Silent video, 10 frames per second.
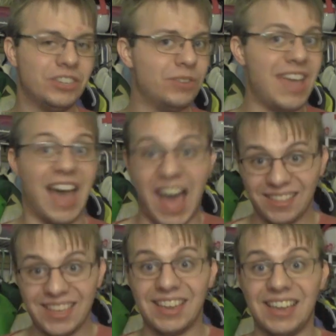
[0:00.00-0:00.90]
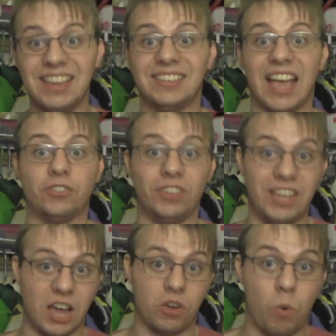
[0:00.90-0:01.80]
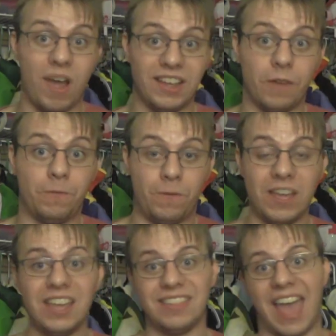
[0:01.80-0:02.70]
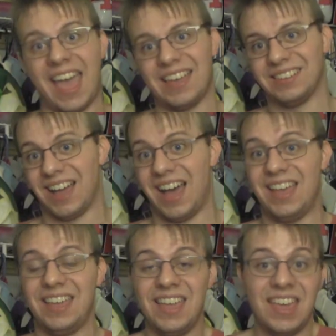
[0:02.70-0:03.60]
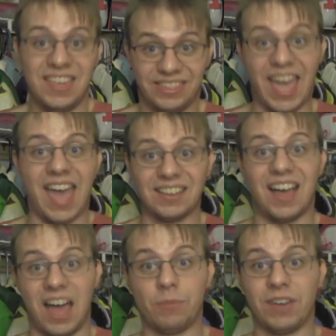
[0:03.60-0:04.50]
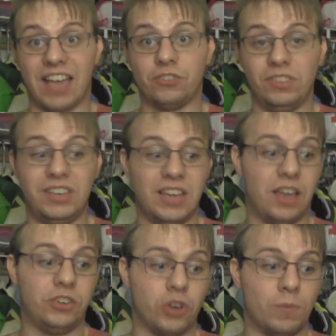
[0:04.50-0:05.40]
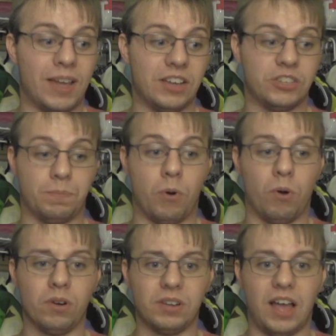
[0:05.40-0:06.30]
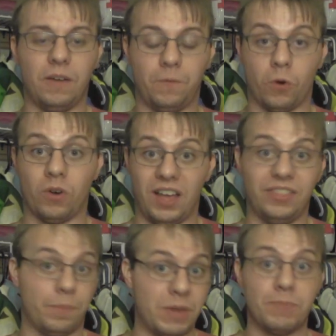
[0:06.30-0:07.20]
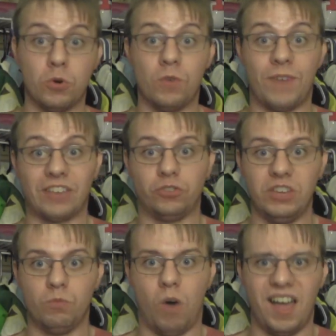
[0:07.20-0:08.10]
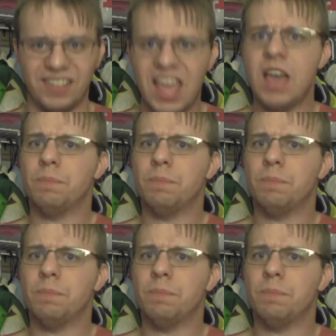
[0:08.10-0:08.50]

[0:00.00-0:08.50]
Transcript: So yeah, I think he is actually uh, quite a thing that had, uh, that uh, I would actually uh, show my uh, support uh, for uh, the people who have actually won.